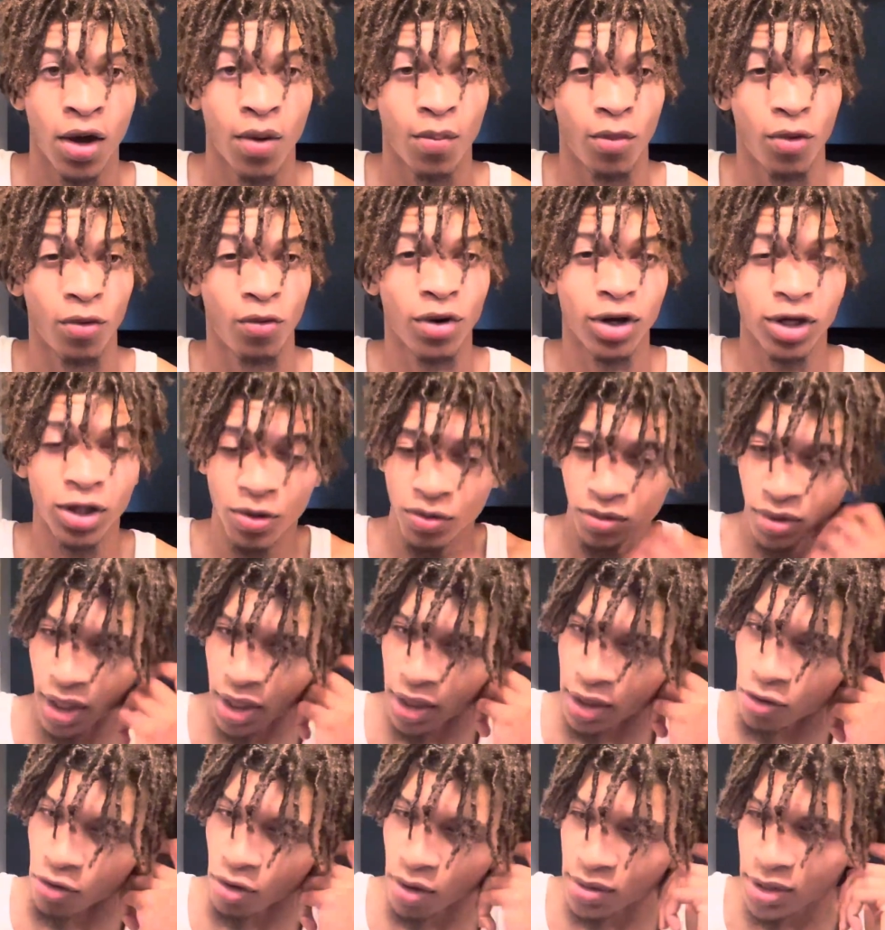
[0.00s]
But what do you
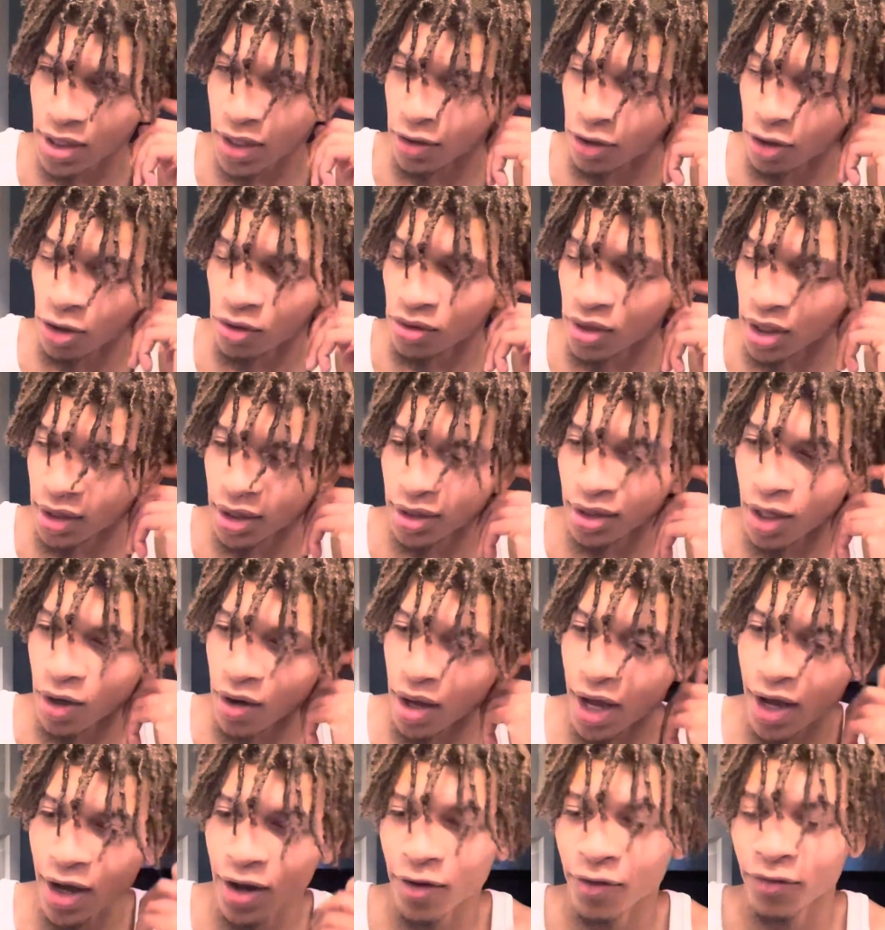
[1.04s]
think? You know what I'm saying? Do you think they'll
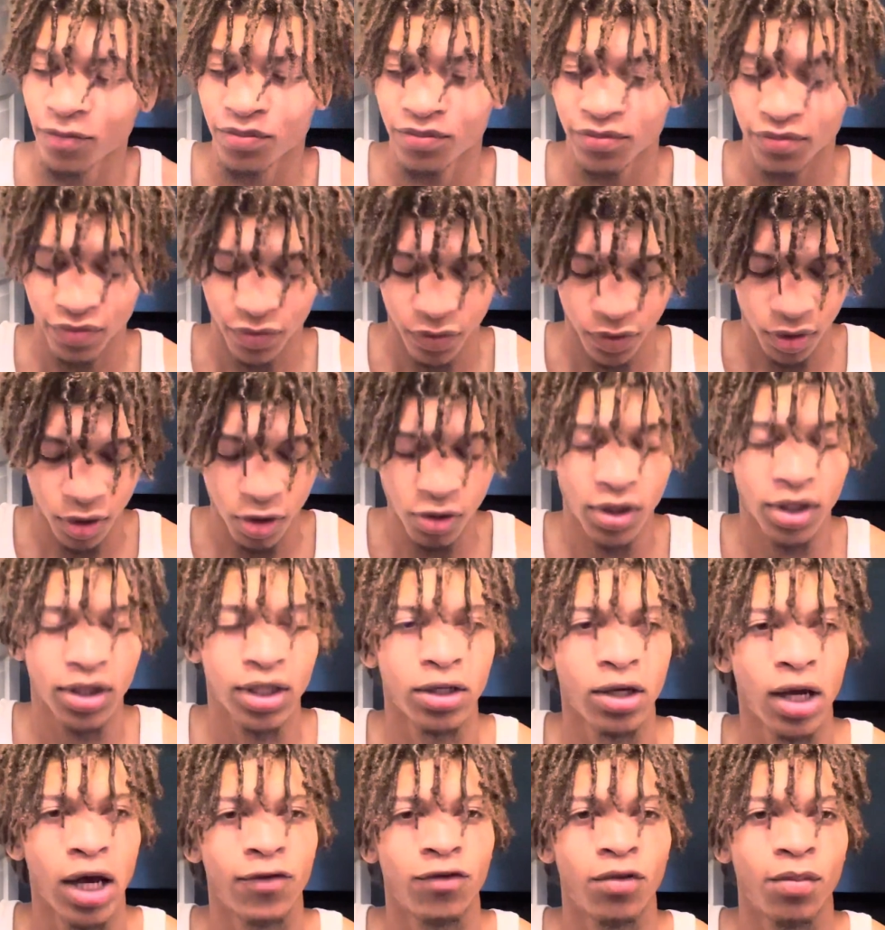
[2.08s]

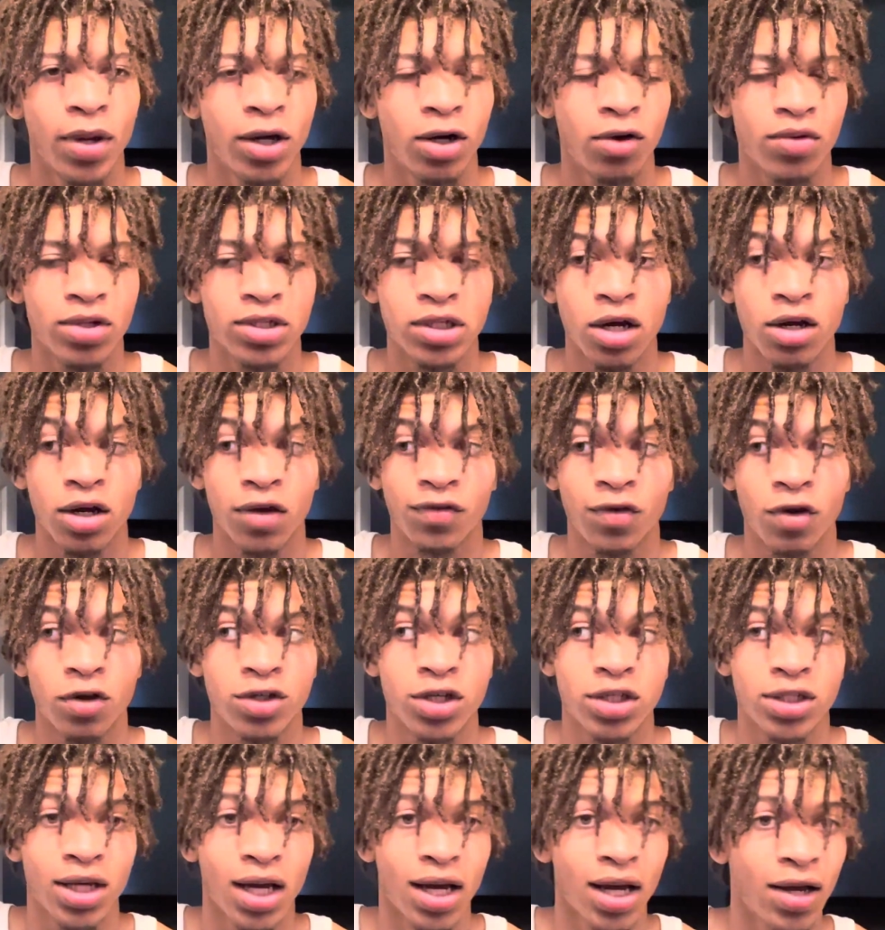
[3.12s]
have a better return if they're
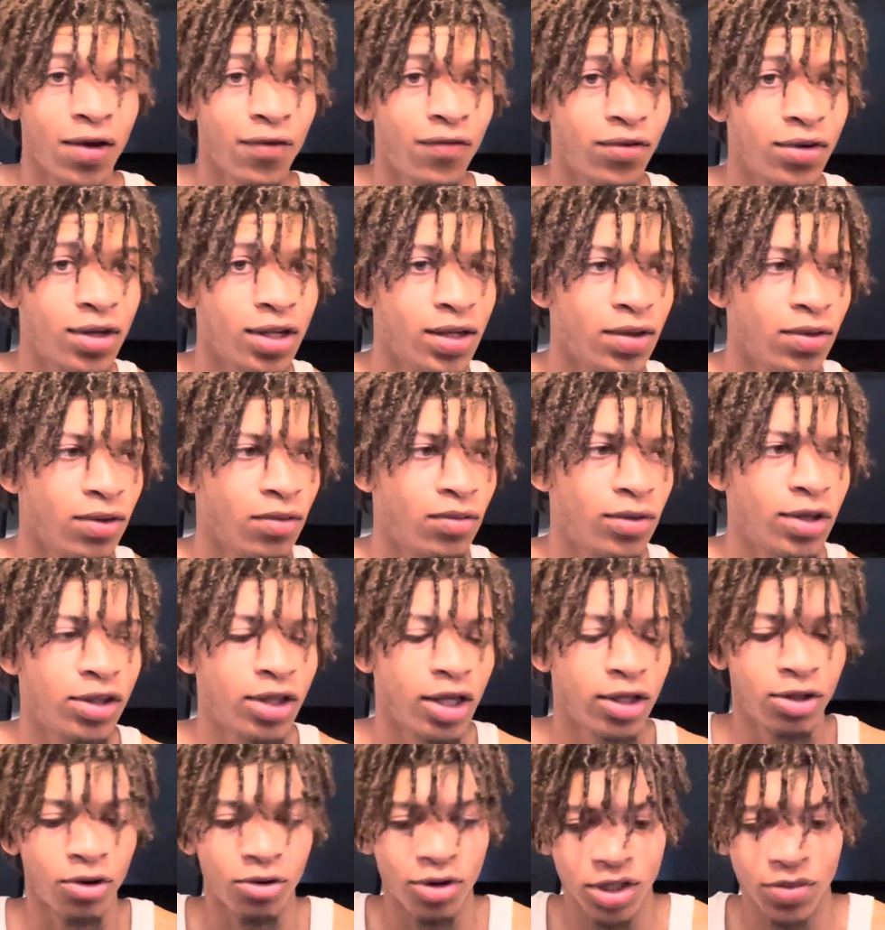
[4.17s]
just confident that they
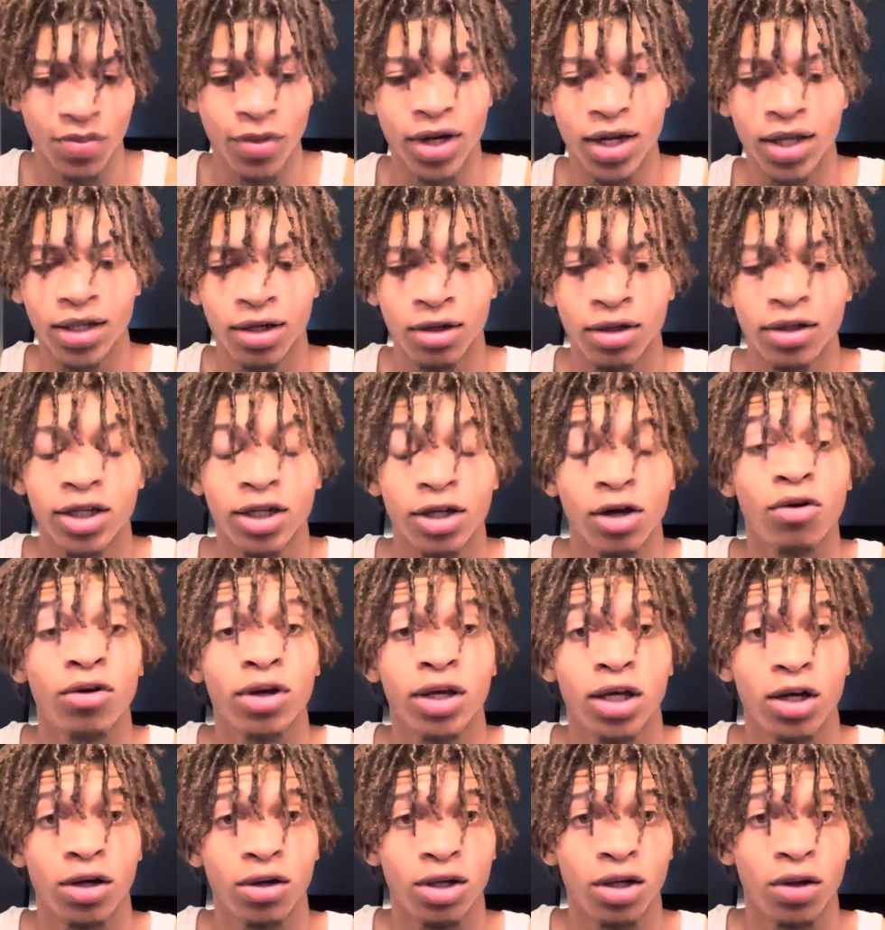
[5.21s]
throw this money in and they're going to
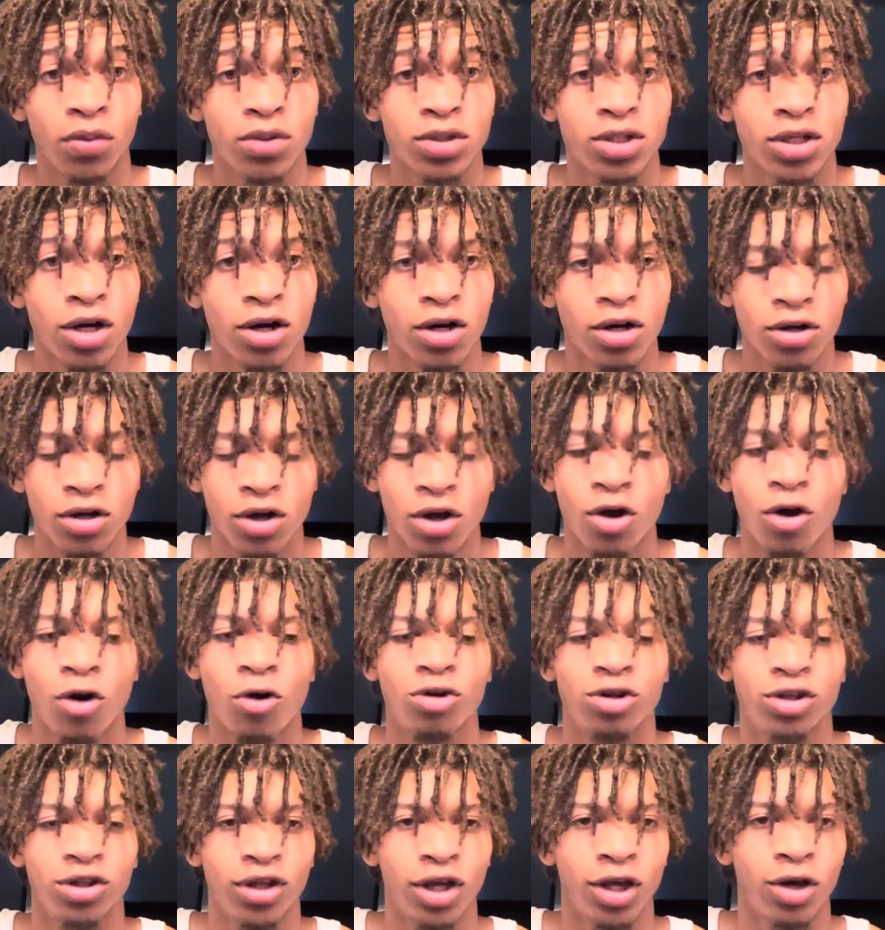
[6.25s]
get a good return? Or
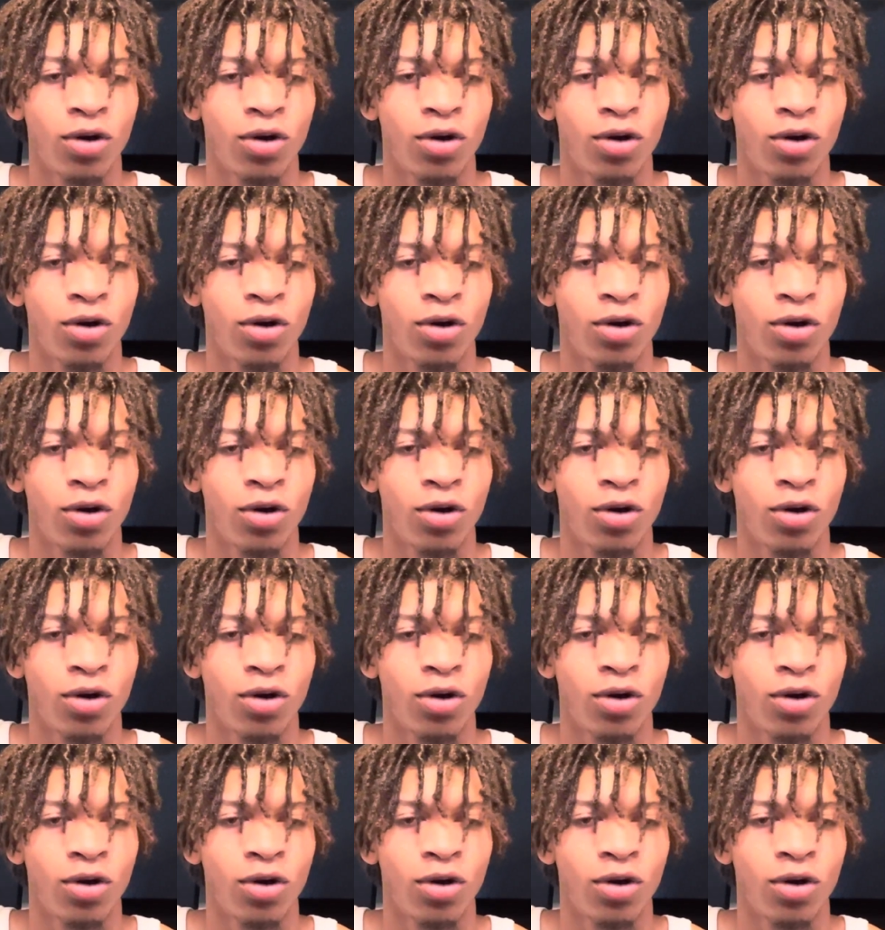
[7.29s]
do they